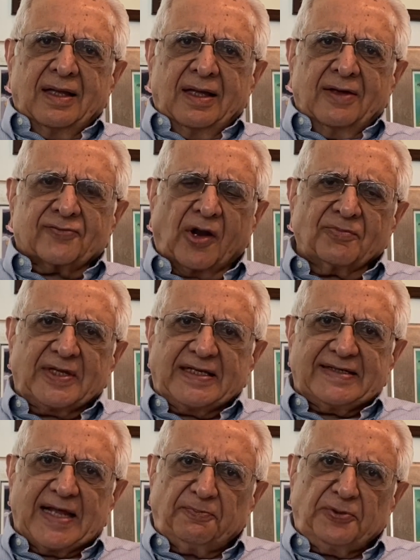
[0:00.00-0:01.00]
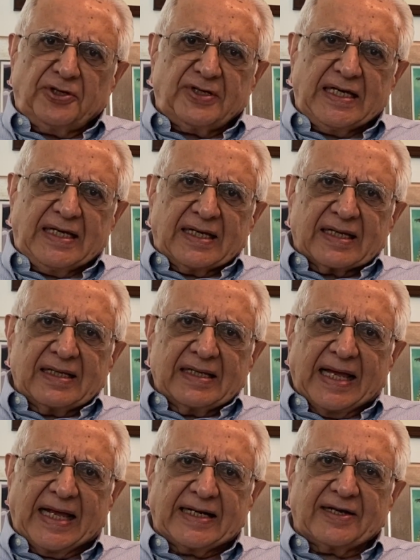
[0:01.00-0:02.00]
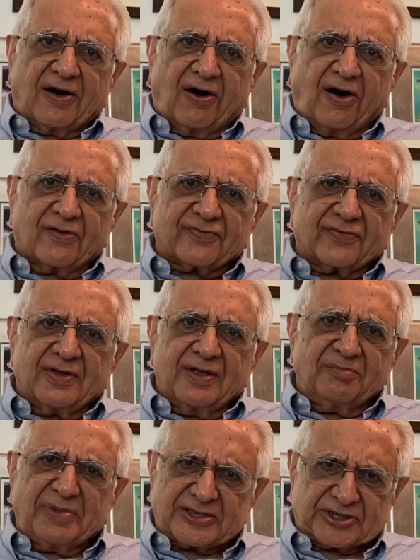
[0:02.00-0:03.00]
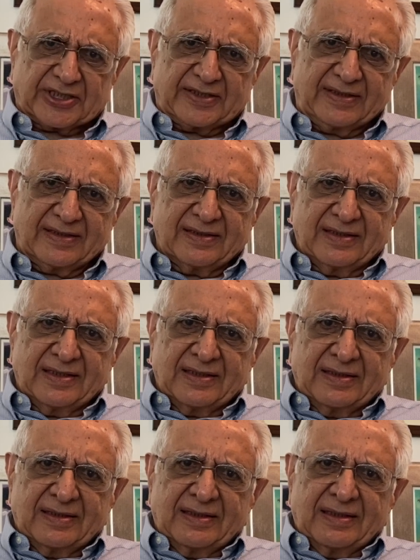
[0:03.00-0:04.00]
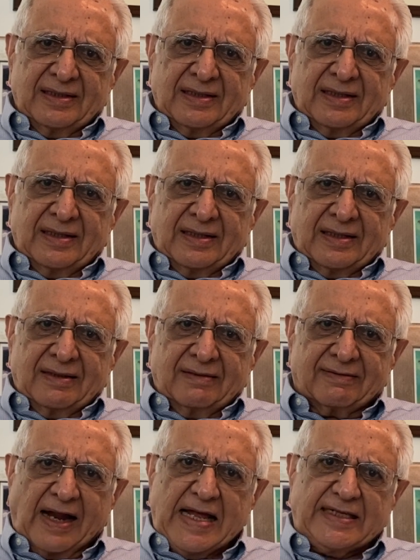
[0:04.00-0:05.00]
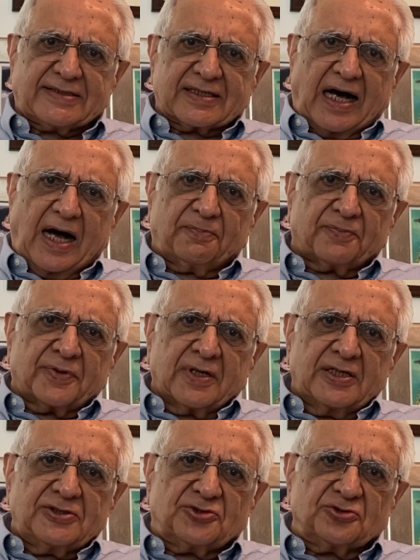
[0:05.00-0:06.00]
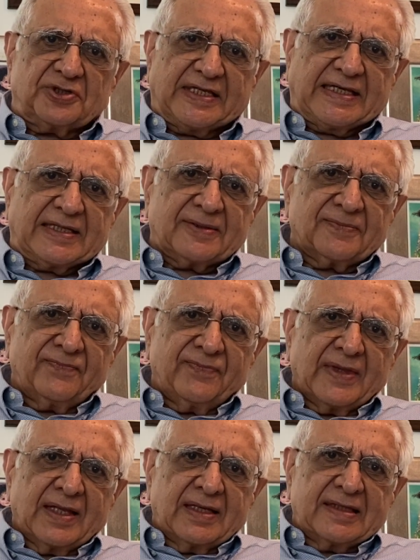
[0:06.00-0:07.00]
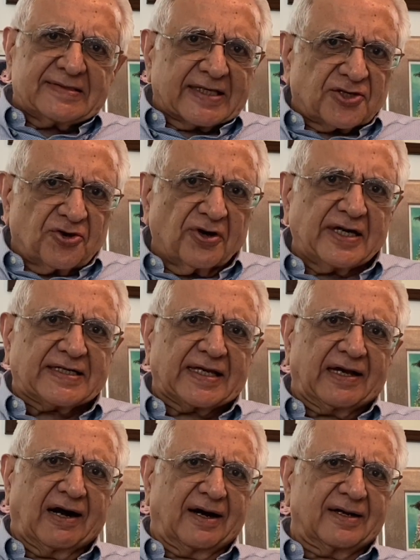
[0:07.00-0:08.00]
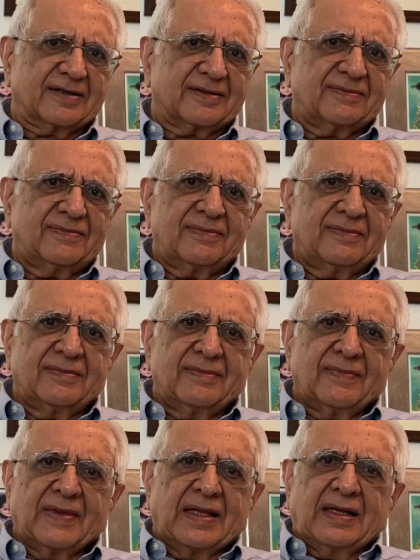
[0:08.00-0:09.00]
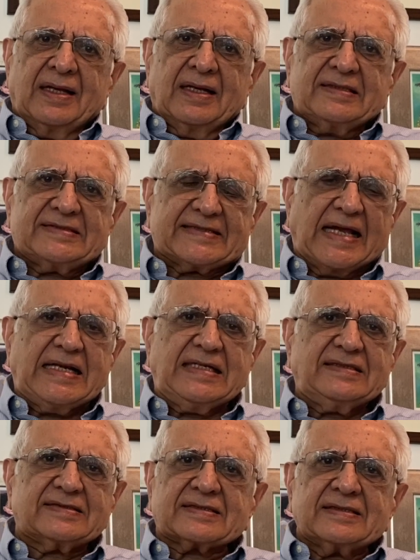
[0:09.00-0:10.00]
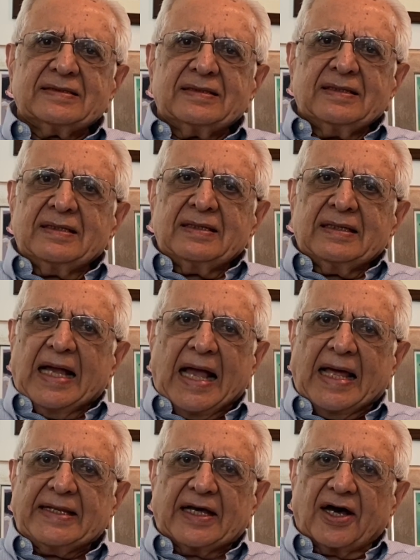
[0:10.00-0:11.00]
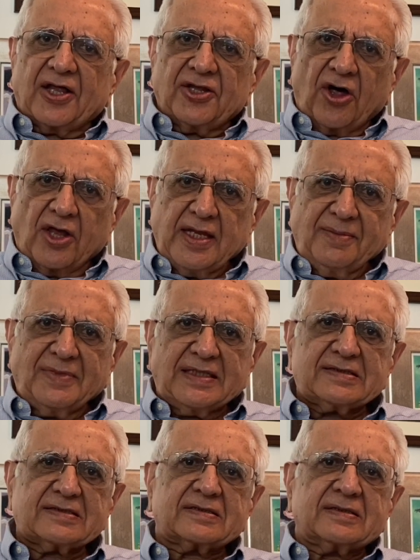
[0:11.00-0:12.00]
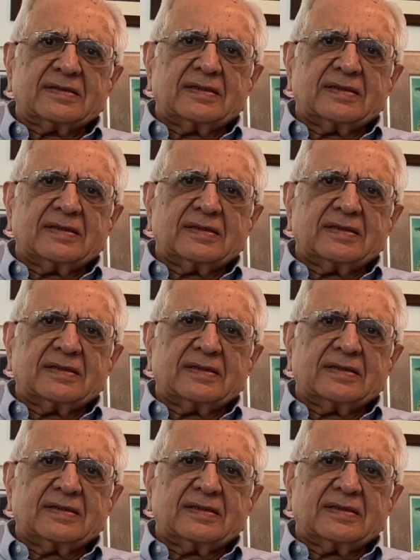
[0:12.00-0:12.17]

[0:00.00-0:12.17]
from the deputy head of mission right up to the security guard, sends an anonymous,